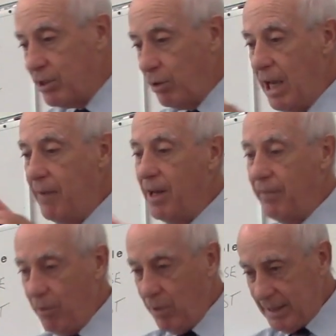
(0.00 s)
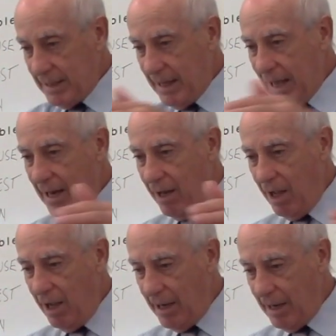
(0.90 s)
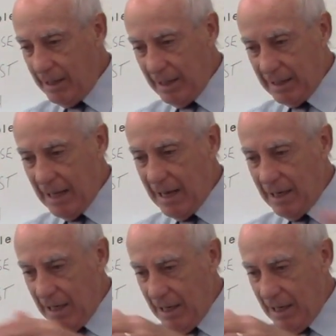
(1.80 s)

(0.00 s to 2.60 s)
so even if it was, say, that high and like that,